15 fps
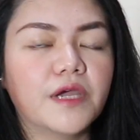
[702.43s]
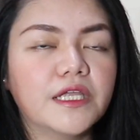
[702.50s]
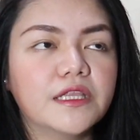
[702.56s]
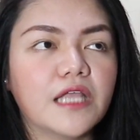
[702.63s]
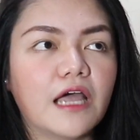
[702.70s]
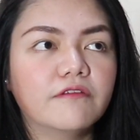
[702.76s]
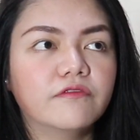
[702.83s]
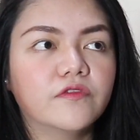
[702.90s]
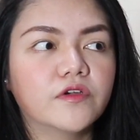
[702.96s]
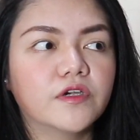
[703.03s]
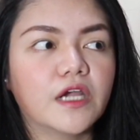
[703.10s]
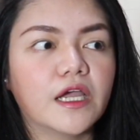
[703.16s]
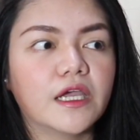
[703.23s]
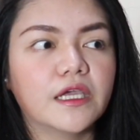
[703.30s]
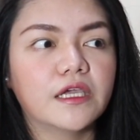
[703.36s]
Right
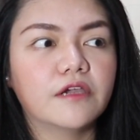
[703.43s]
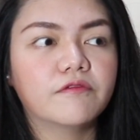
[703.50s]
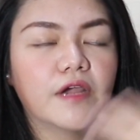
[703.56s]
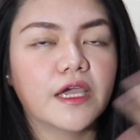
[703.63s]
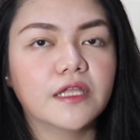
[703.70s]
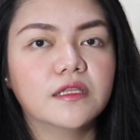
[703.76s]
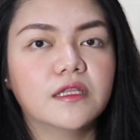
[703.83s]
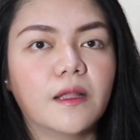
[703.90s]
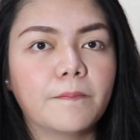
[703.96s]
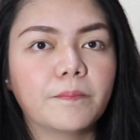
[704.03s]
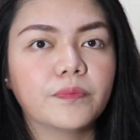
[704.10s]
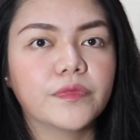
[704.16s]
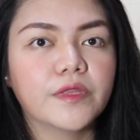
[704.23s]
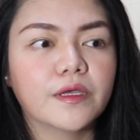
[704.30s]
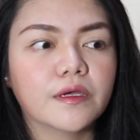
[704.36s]
after I read
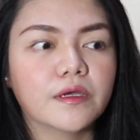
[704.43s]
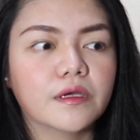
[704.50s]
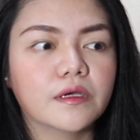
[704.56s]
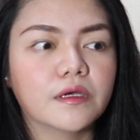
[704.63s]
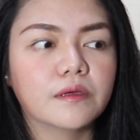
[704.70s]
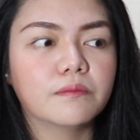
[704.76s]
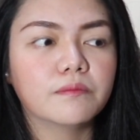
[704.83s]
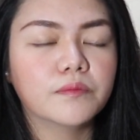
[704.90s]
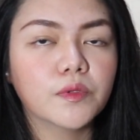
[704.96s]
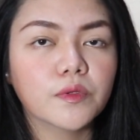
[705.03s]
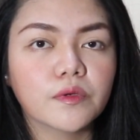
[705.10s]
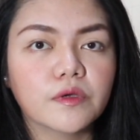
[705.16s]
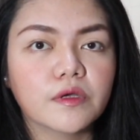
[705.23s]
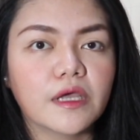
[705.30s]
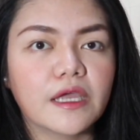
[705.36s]
the book